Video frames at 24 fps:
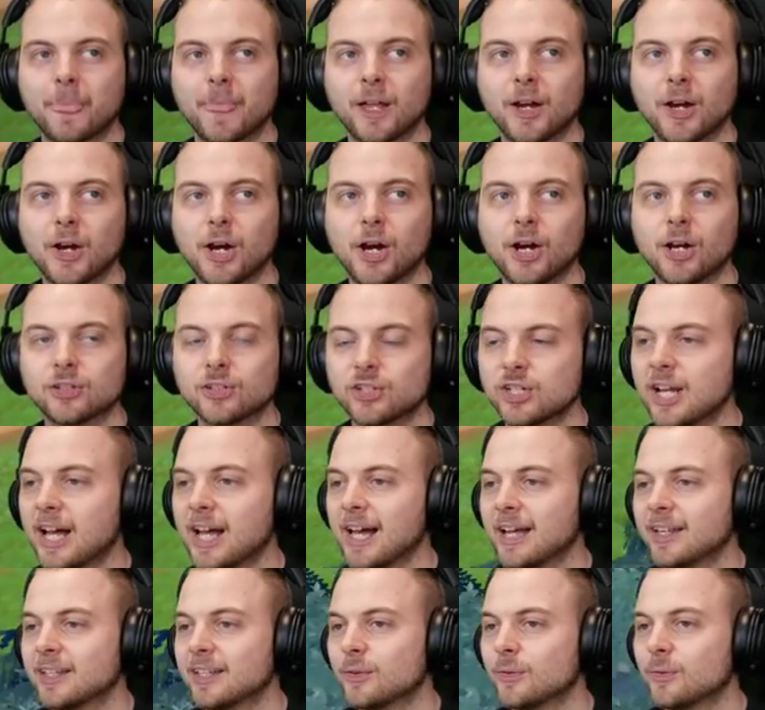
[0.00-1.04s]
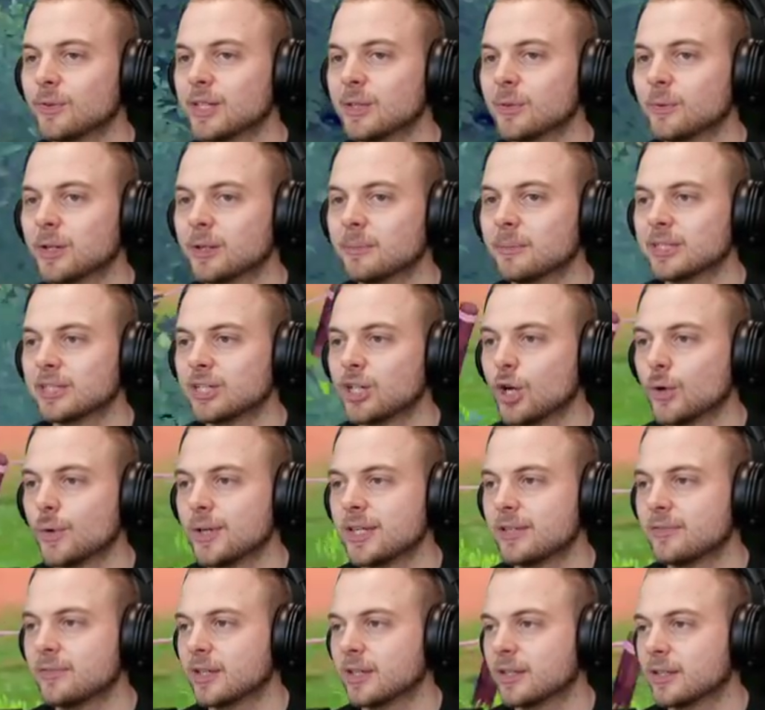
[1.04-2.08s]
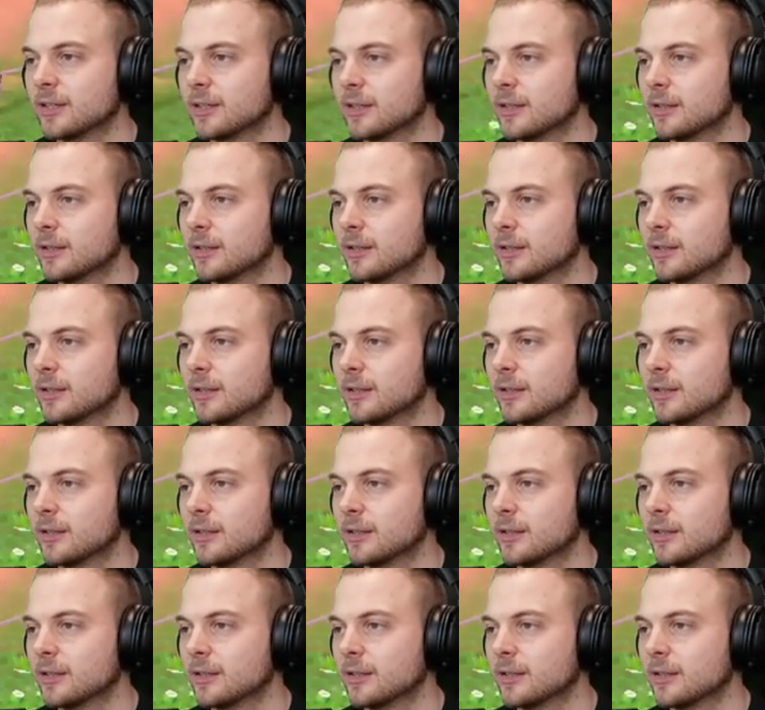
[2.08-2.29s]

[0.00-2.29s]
Oh, chat, you really wanted me to go even?